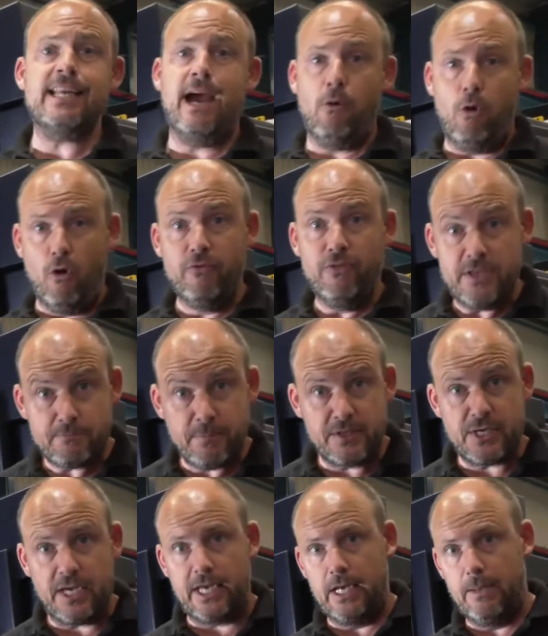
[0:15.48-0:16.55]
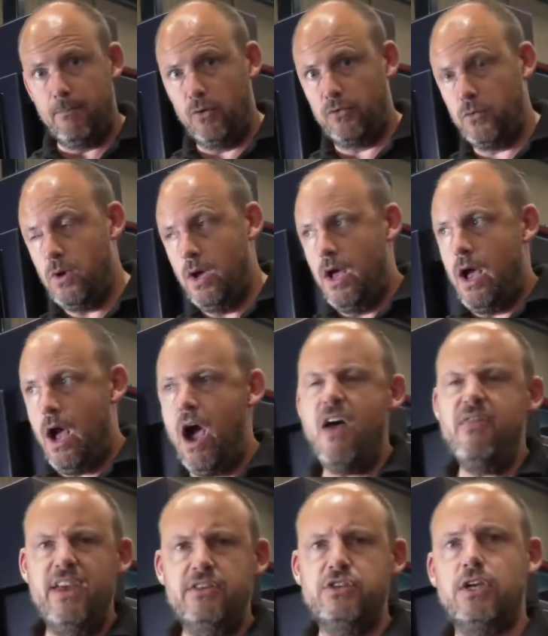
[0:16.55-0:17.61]
out on this particular model,
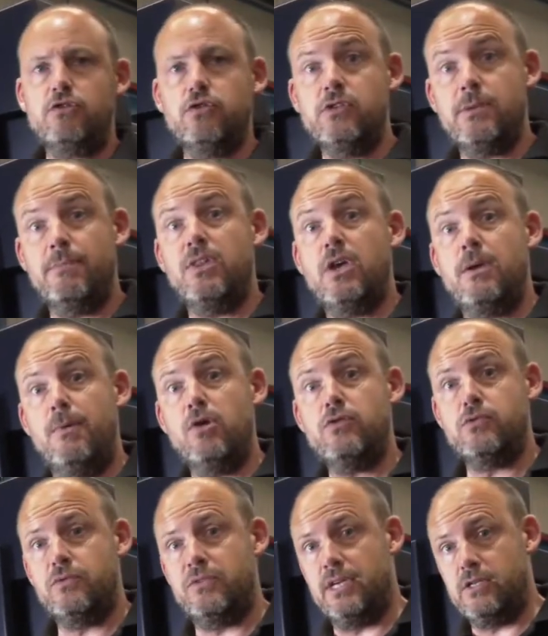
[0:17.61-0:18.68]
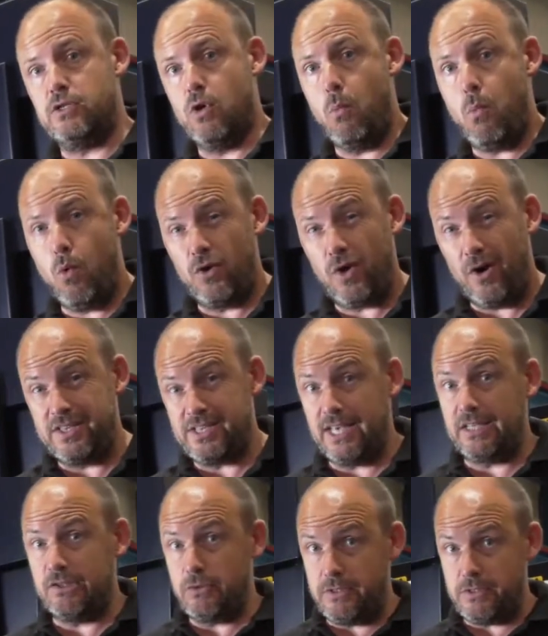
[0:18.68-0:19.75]
and then touch on some of the commercial things that Ward Hi
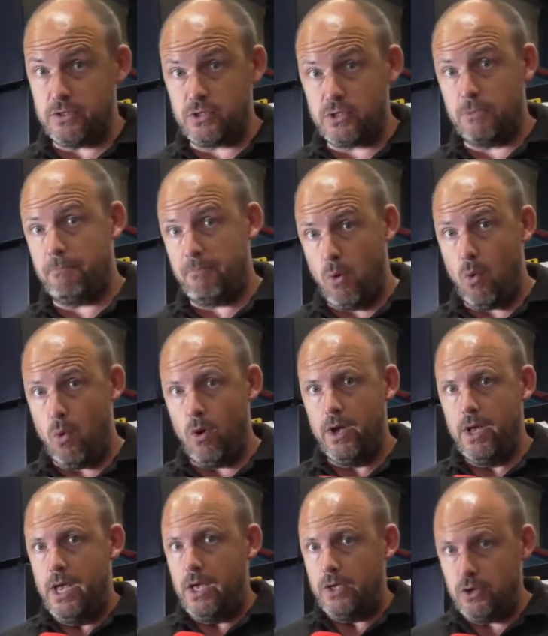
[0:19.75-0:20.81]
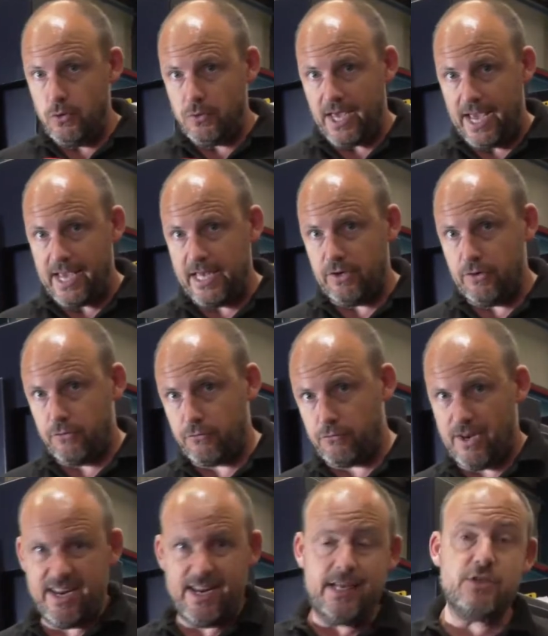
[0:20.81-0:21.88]
Tech are doing to support UK
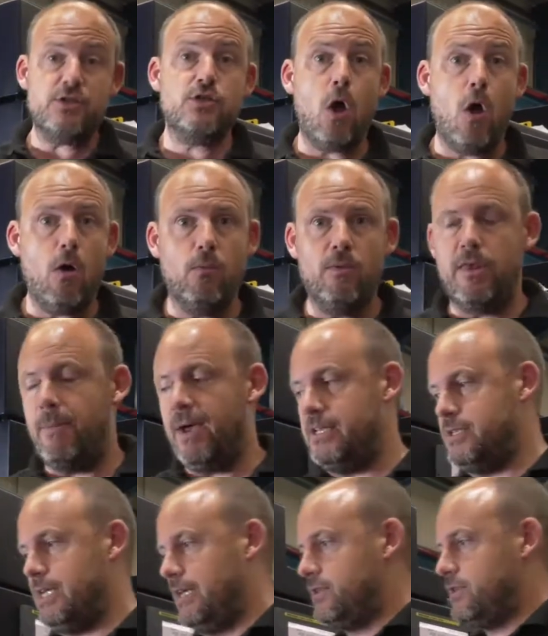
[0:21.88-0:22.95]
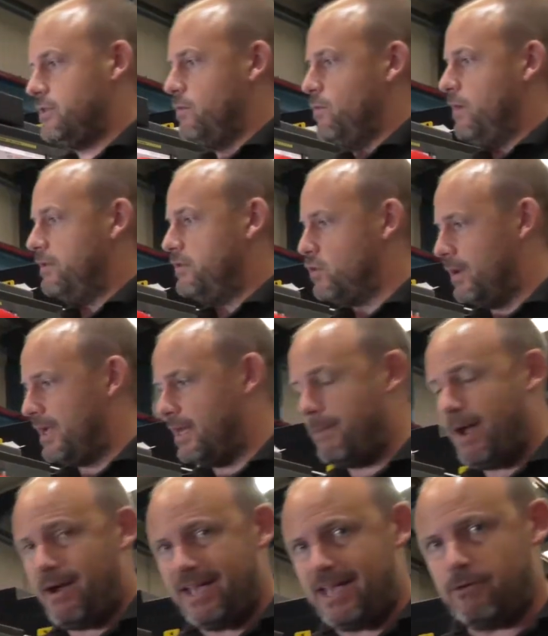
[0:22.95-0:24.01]
industry. Now let's start with the basics. We're talking
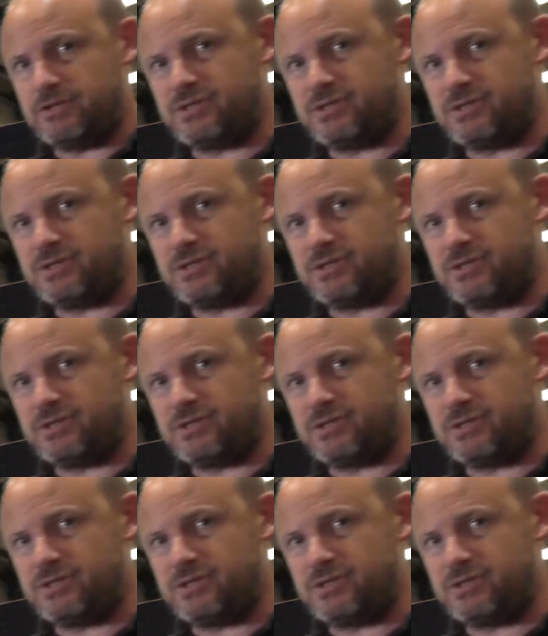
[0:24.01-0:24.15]
about here a